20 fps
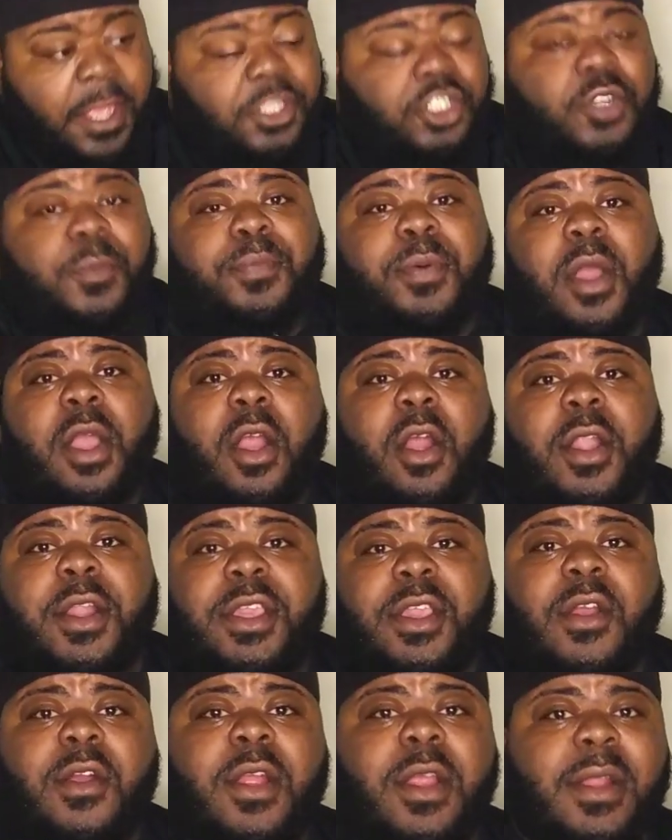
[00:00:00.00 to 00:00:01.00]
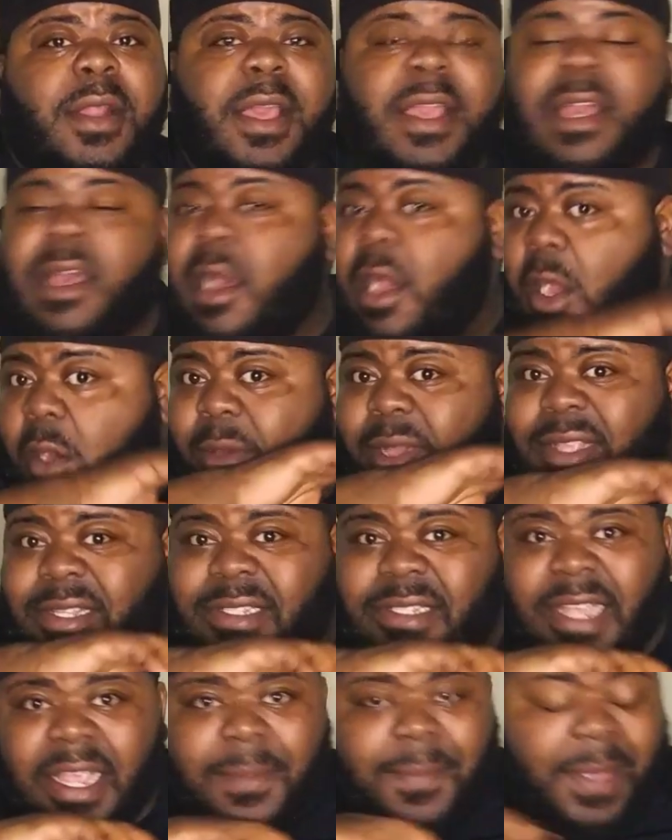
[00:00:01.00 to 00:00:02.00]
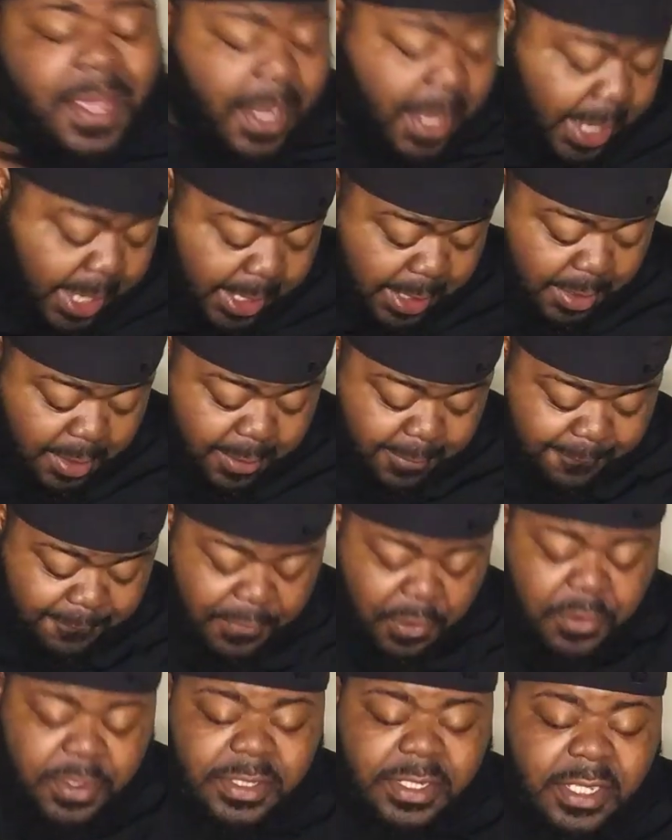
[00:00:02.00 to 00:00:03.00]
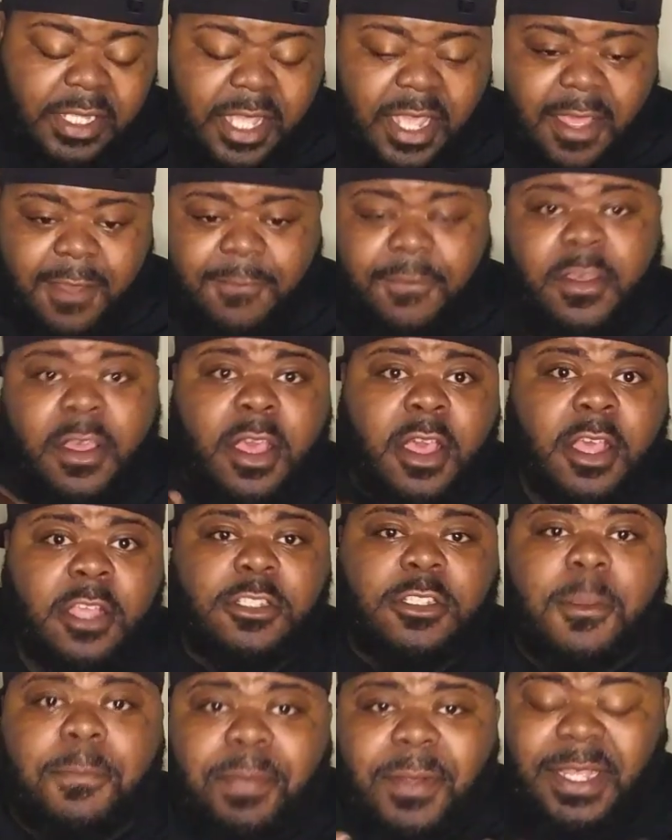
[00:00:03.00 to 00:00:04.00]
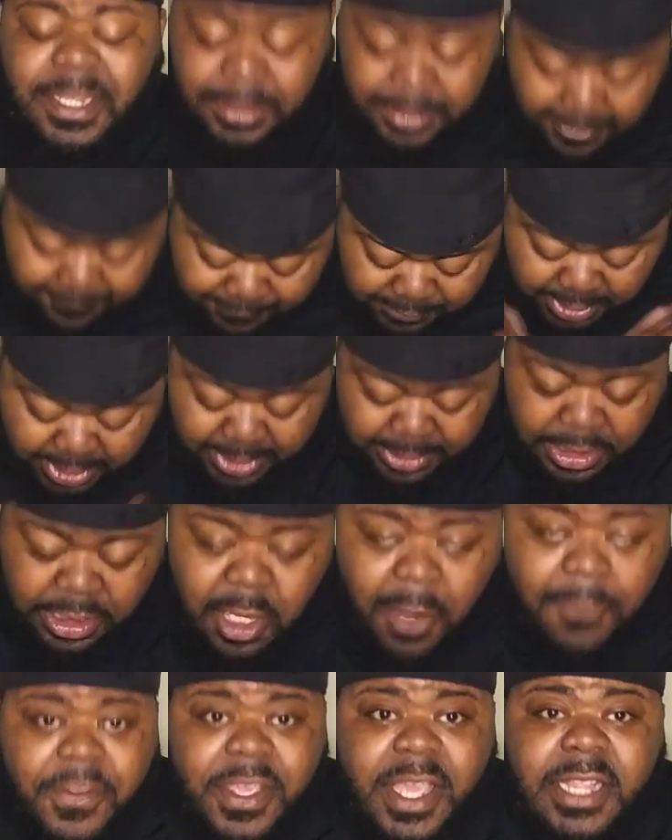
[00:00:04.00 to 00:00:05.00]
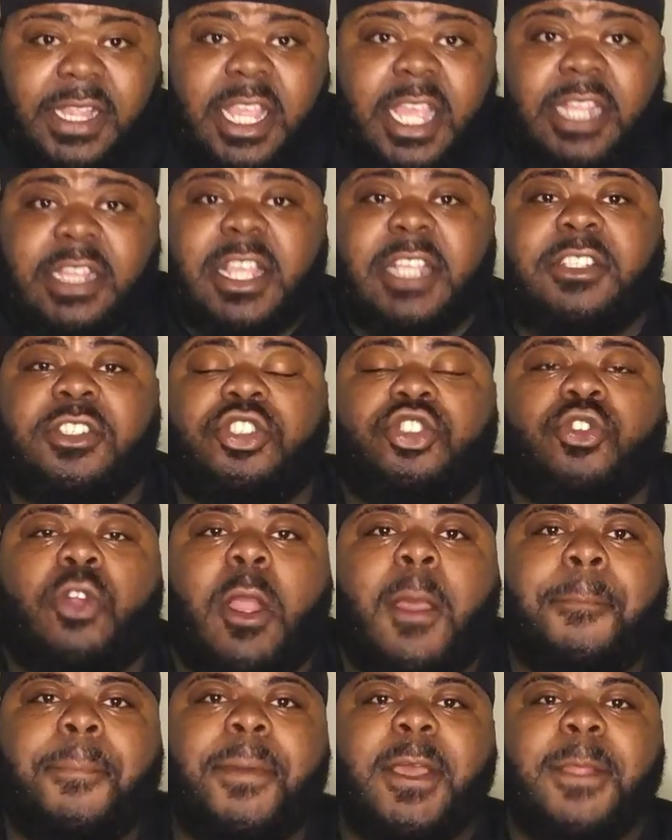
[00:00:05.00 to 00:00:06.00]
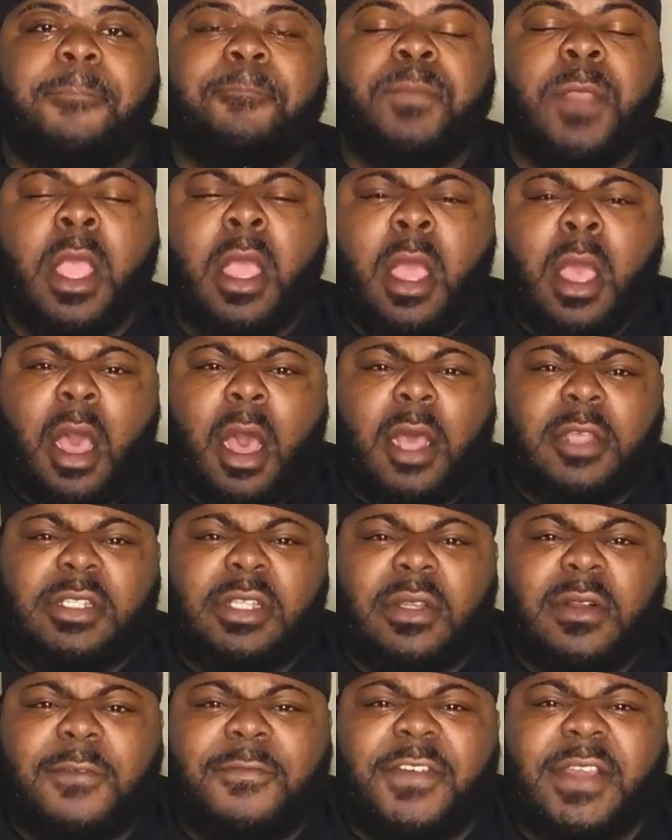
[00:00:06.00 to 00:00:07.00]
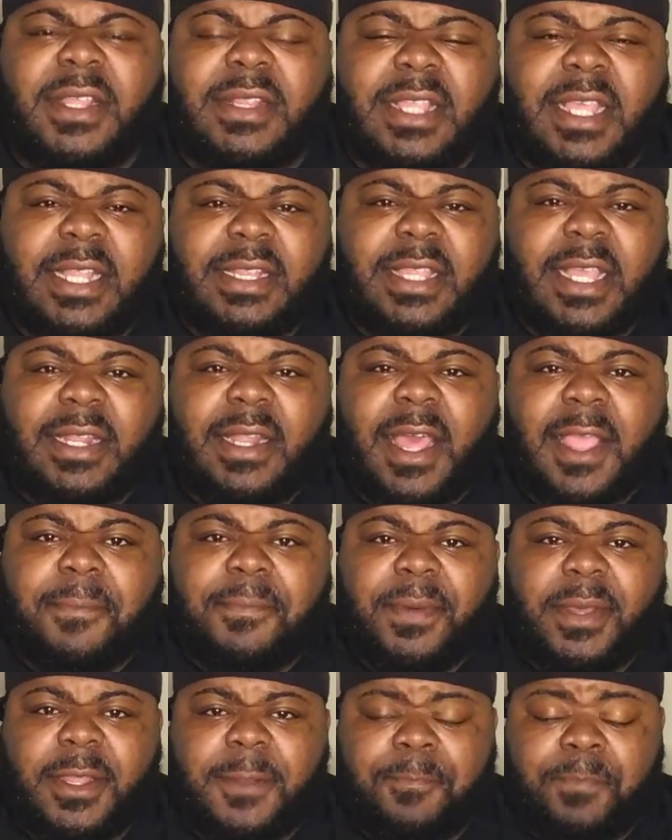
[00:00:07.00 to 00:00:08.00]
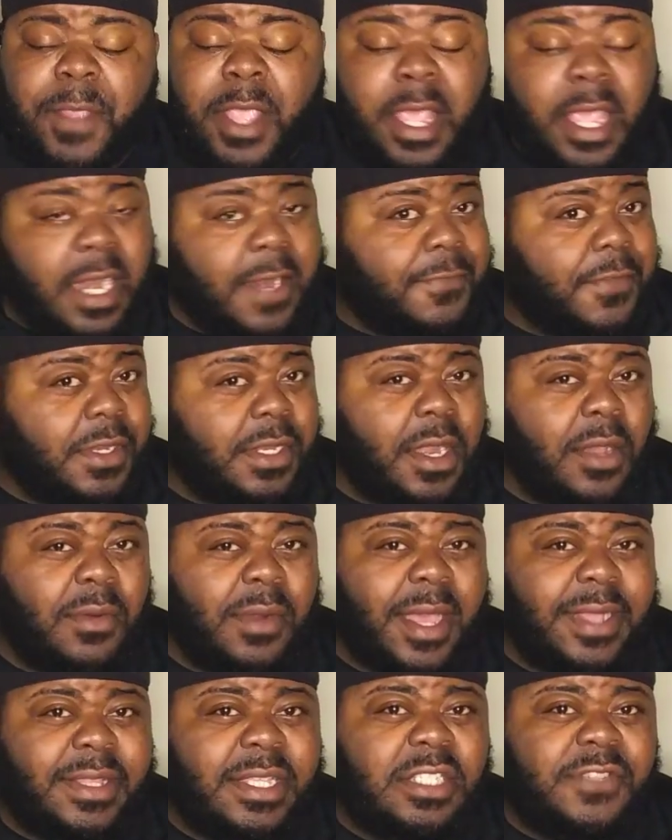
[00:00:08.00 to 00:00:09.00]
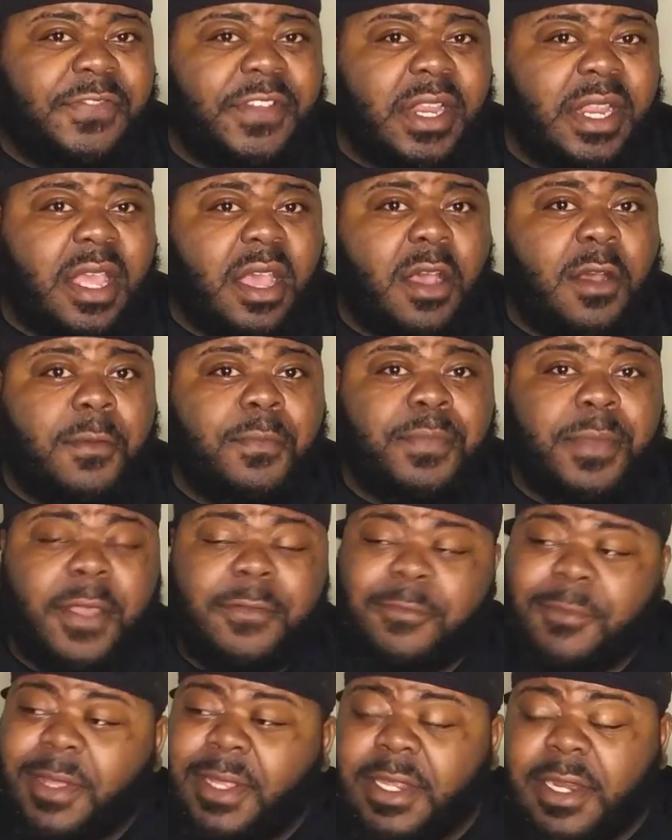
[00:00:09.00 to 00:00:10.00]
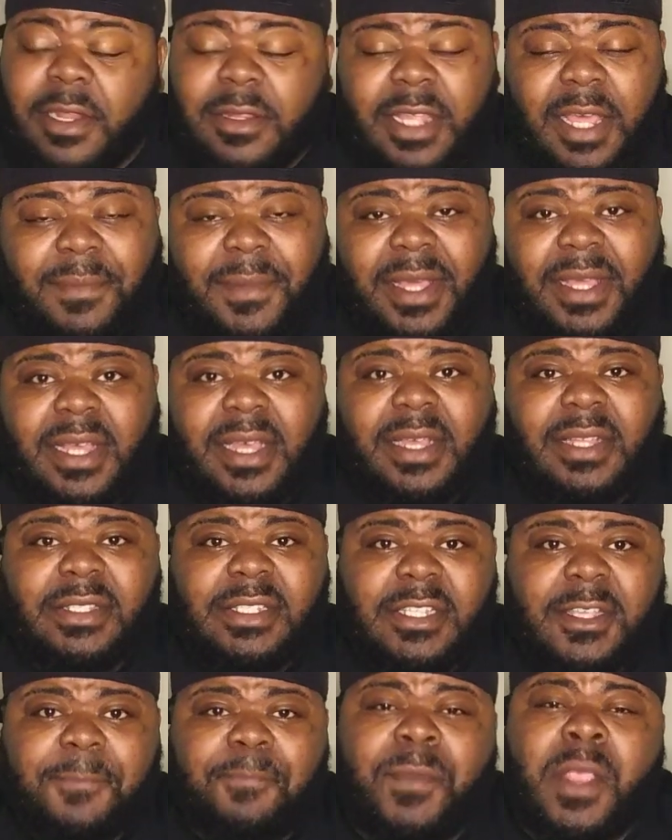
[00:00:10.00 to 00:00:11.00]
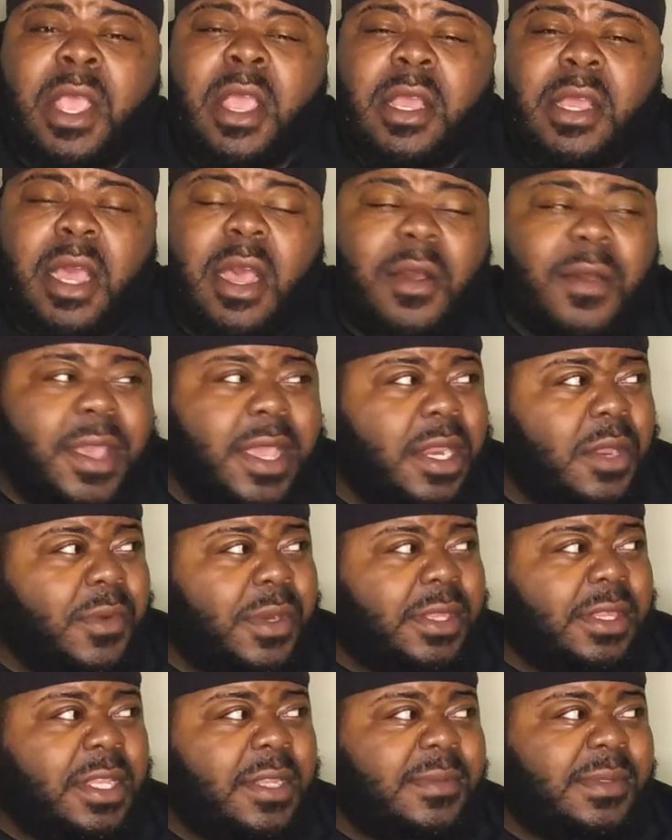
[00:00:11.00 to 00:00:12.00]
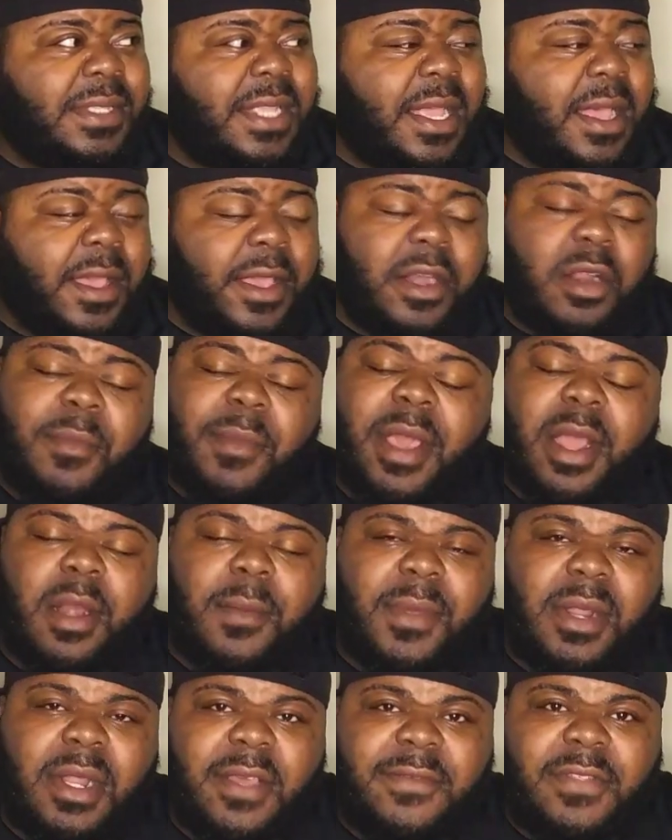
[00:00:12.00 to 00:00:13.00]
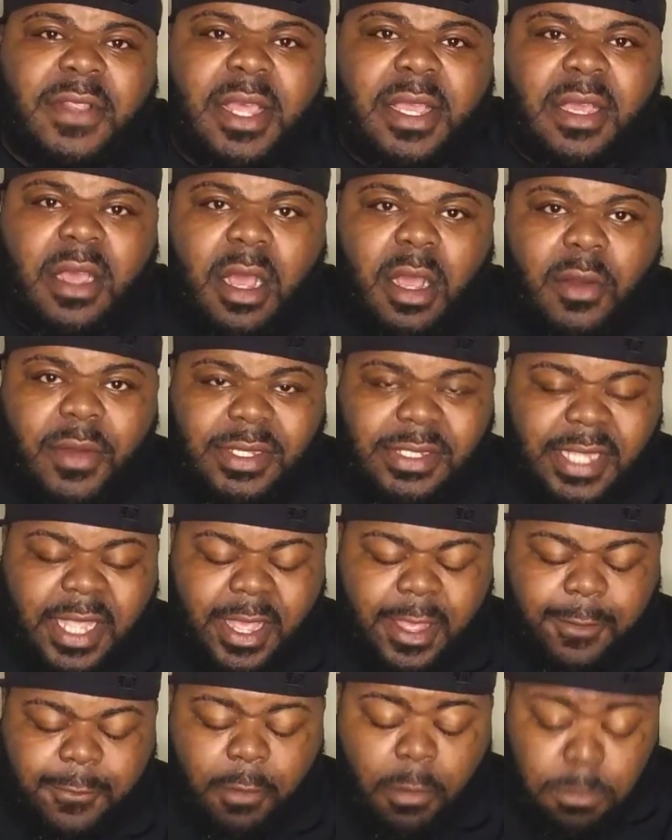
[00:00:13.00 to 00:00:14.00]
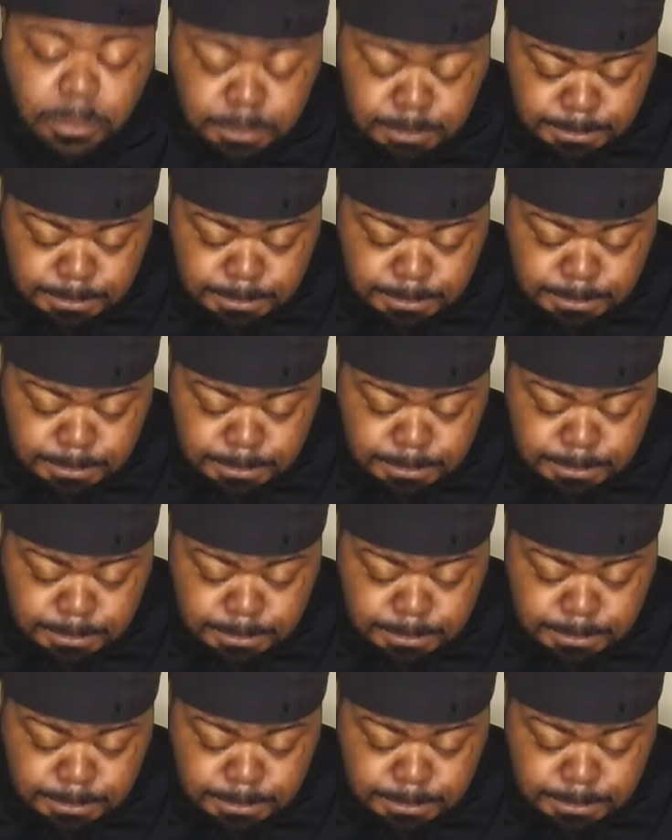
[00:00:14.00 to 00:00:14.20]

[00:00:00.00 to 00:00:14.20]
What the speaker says: It's your boy RDR, and like I always say, man, hey look, food is a gift. So please give thanks. forget to hit that subscribe button. Also, don't forget to hit that like button. And if you don't like this video, if you really don't like my content, go on and hit it with a thumbs down. It don't matter. I'm going to love you like I always have.